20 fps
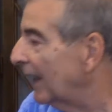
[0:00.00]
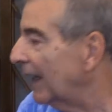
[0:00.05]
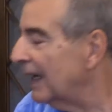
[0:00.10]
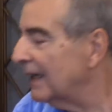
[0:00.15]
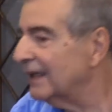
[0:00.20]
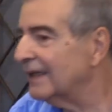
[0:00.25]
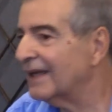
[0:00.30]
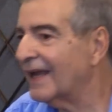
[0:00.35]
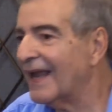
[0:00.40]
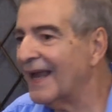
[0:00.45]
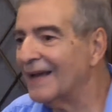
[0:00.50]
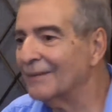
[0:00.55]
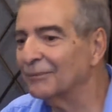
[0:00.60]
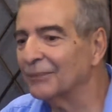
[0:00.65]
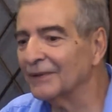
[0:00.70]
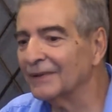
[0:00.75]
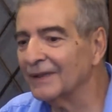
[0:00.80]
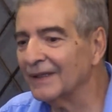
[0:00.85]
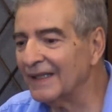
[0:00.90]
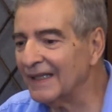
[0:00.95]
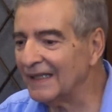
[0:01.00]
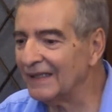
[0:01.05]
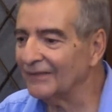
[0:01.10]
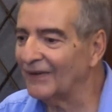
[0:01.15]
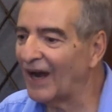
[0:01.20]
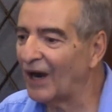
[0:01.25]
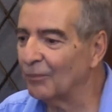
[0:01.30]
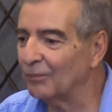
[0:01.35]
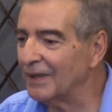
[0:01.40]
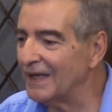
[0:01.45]
And he can't believe
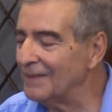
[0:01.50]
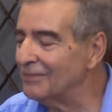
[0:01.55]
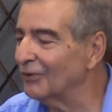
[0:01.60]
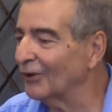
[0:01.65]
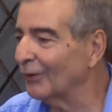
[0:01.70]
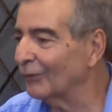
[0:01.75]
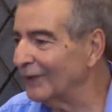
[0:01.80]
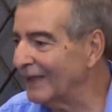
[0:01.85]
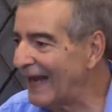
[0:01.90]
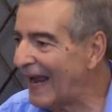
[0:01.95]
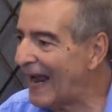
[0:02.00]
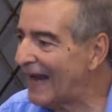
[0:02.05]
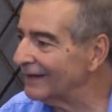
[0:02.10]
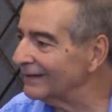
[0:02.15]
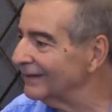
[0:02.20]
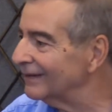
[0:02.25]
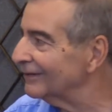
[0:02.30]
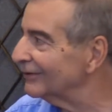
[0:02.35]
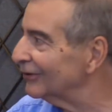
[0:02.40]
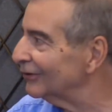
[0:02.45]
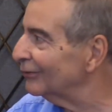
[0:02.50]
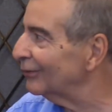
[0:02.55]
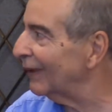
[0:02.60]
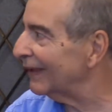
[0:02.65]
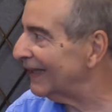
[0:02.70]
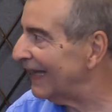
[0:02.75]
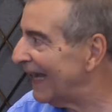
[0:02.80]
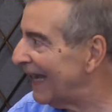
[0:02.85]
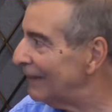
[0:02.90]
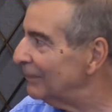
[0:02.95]
how people are reacting to
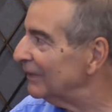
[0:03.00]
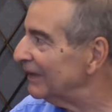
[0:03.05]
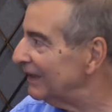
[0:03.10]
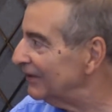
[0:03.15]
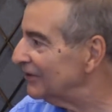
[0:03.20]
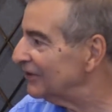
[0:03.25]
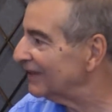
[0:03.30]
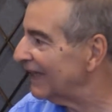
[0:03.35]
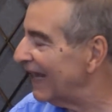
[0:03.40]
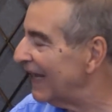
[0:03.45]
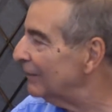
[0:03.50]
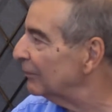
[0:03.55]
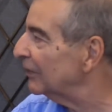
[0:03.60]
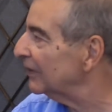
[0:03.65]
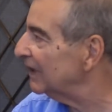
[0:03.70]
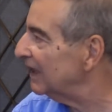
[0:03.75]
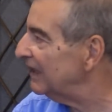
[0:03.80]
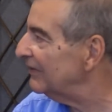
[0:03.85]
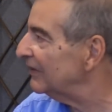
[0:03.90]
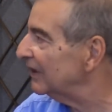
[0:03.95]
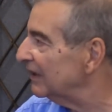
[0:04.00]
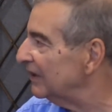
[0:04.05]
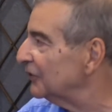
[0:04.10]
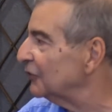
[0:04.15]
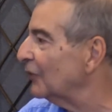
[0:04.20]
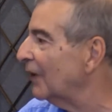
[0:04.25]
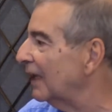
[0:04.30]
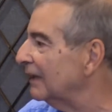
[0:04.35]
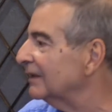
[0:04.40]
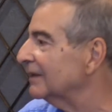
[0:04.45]
what happened. He just can't believe it. And he's
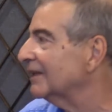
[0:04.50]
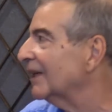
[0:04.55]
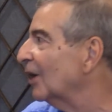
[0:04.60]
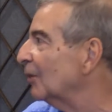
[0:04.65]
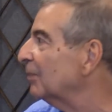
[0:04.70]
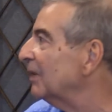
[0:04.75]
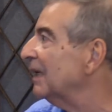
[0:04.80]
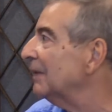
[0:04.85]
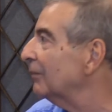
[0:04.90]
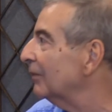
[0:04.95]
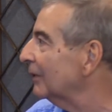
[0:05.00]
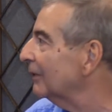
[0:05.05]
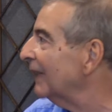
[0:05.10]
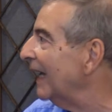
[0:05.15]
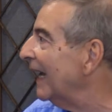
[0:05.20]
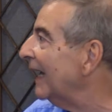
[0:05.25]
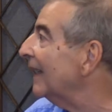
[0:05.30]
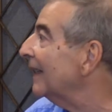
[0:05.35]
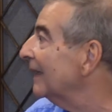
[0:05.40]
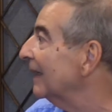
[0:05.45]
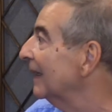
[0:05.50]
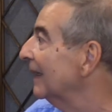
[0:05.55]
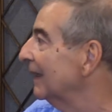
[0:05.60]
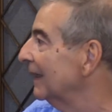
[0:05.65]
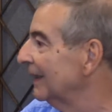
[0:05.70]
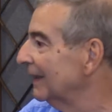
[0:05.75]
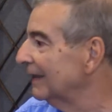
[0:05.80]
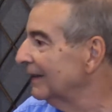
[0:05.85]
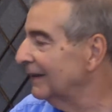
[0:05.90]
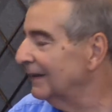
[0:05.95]
trying to tell people, hey,
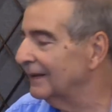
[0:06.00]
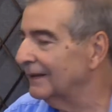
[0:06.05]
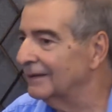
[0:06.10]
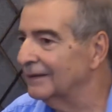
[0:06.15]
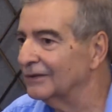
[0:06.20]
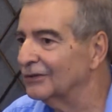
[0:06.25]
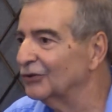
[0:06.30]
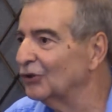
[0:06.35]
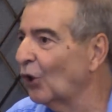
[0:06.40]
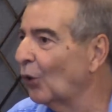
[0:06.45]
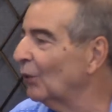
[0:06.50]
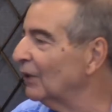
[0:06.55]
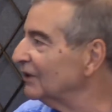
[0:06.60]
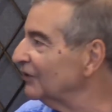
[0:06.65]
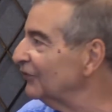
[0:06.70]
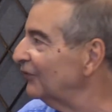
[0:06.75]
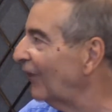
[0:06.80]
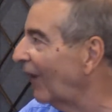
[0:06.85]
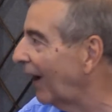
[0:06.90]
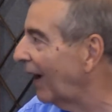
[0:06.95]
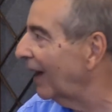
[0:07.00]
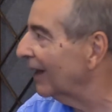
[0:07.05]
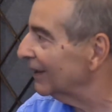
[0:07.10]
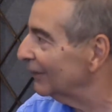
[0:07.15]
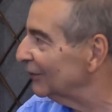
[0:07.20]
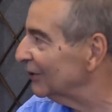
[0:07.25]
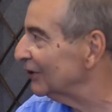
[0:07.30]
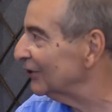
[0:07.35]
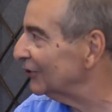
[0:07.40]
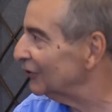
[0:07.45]
it's no one's fault.
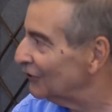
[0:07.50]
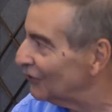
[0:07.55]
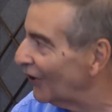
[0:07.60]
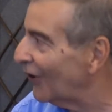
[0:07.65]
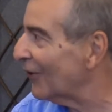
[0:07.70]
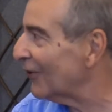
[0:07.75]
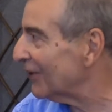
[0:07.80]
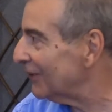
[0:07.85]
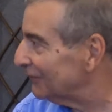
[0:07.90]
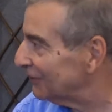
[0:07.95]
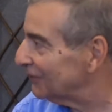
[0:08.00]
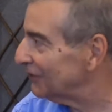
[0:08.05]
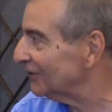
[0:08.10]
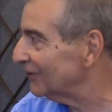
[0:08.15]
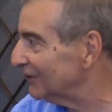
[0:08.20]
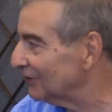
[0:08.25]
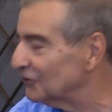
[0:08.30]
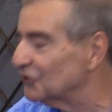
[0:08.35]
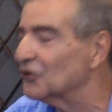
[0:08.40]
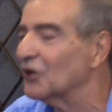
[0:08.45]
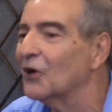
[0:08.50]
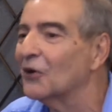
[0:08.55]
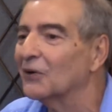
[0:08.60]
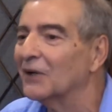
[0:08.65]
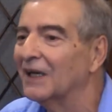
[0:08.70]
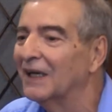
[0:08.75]
It was a joke. It was just a joke.